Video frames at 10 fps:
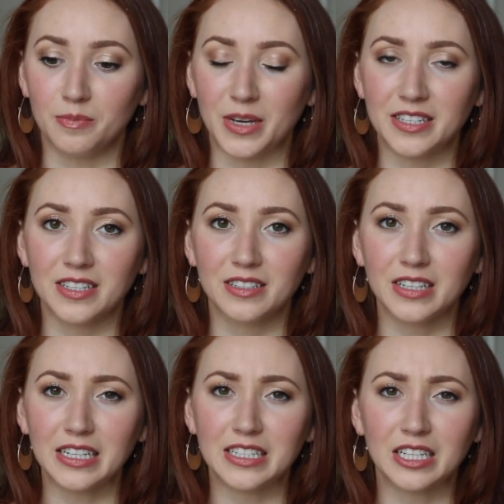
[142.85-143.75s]

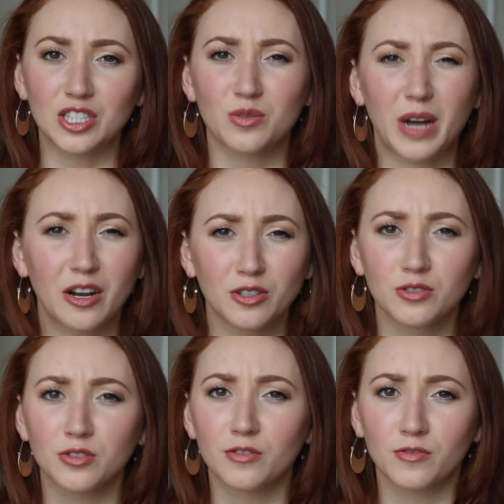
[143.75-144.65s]
basically dance around,
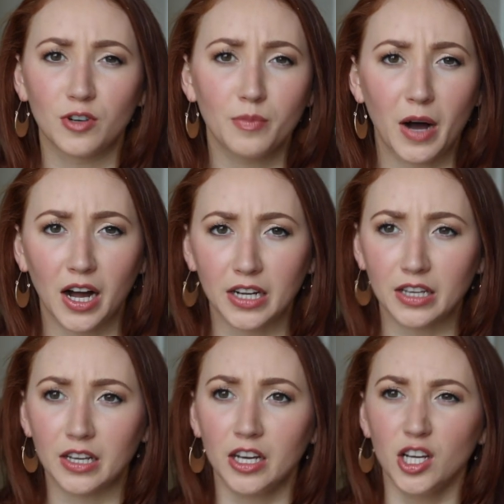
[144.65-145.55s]
use your full
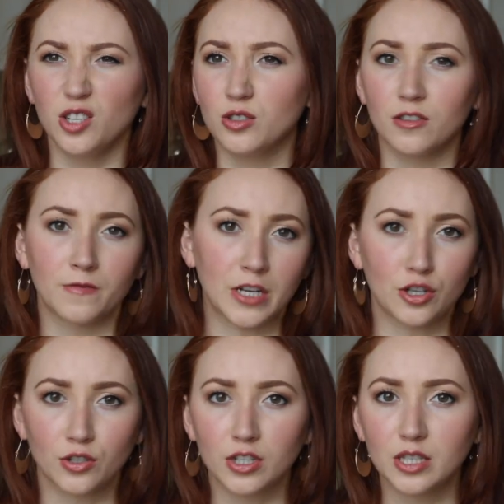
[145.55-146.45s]
body, use your
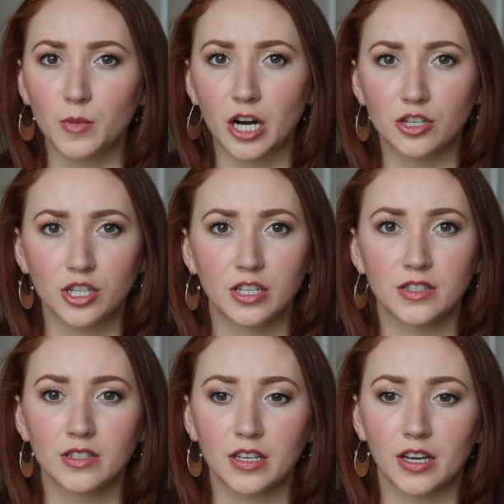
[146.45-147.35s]
facial
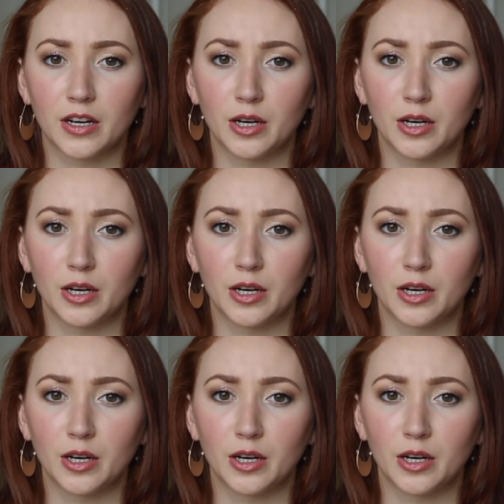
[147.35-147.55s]
expressions,